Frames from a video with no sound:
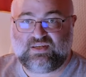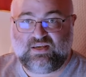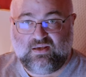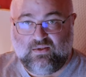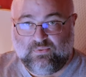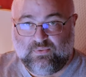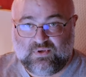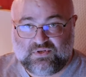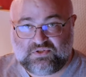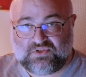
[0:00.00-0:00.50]

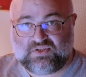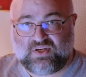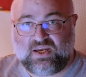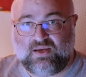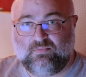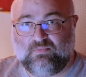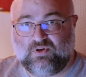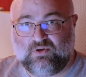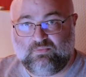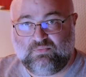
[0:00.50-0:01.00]
seeing this
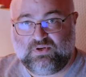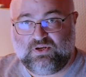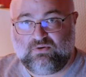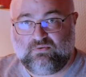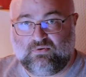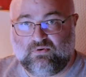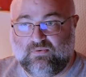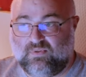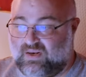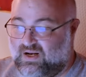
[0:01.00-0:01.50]
same
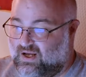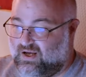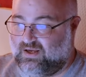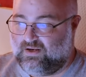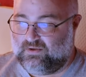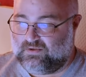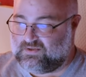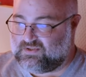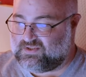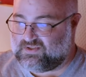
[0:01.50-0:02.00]
computer that
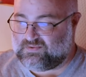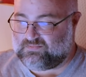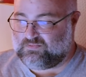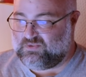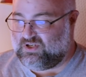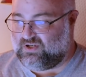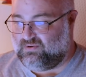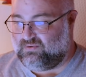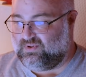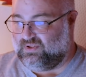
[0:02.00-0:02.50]
idles,
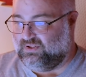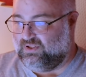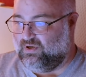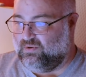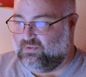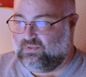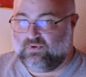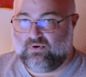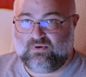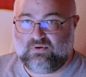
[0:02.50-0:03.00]
you know, in the
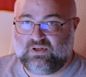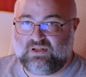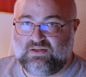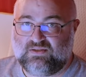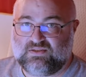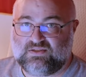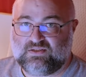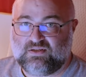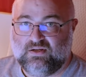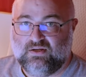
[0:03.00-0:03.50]
low
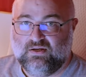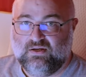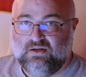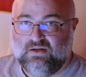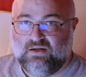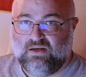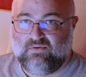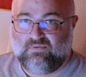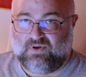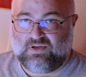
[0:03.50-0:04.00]
30s,
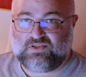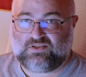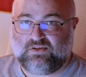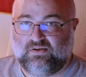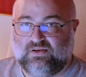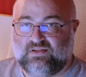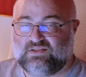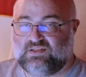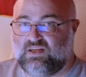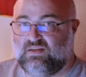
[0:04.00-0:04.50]
if I
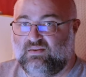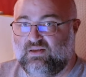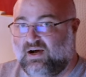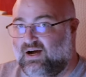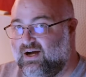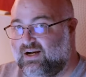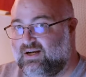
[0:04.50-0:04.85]
started seeing the